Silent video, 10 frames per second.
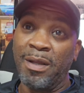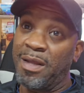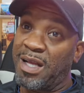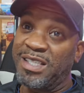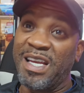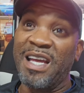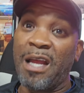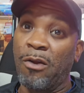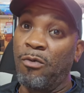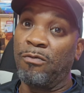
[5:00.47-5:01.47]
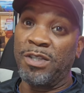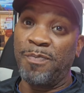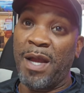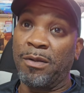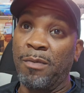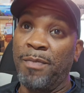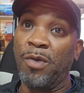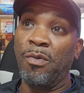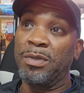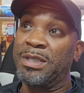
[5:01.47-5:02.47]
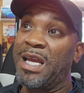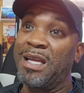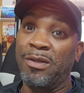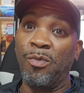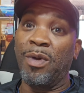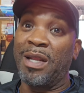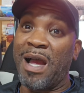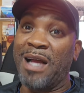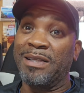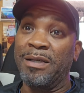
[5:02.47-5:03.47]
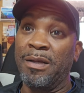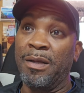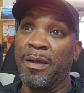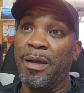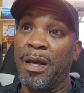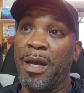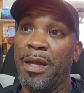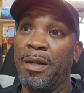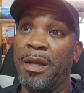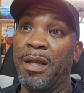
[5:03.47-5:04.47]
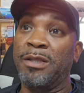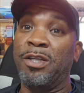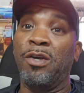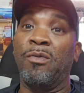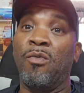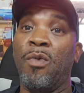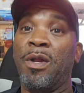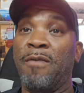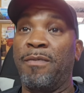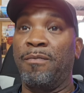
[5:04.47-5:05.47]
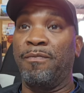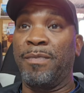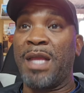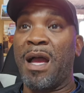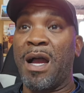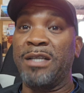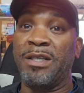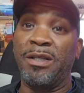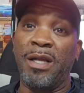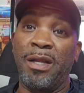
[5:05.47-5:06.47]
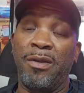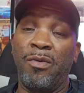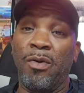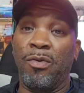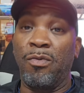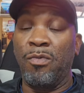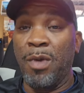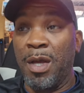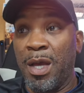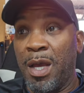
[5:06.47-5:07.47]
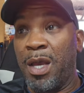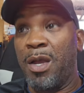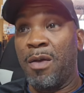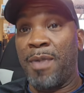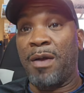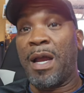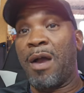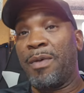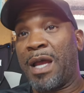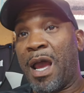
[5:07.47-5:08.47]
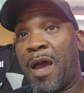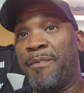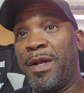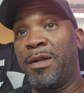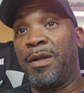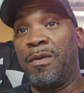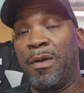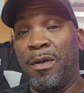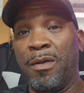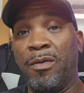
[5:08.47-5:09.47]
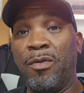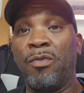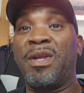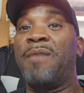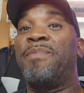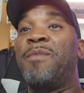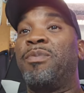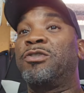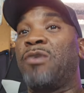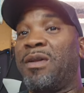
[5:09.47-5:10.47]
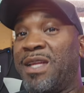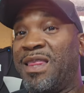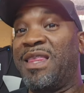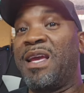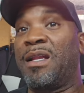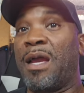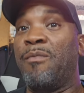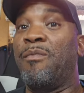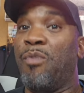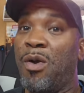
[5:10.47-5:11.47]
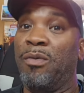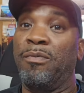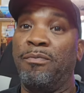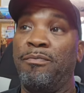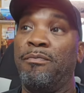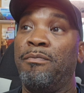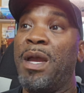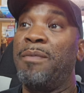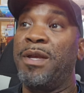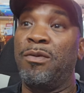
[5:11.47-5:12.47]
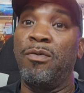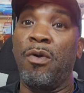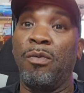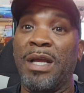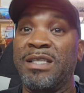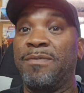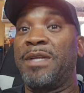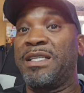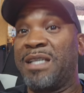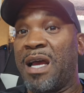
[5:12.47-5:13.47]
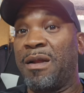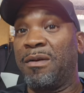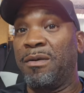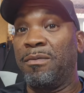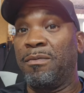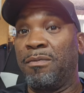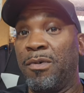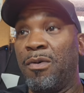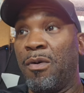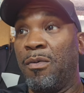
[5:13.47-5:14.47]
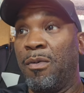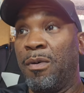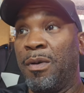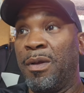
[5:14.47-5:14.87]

Not saying I don't respect them because they do a lot. And until one of them dies, and then you know you hear about how it happened, and you know then people start to think like, well, maybe you know that's that's not a you know,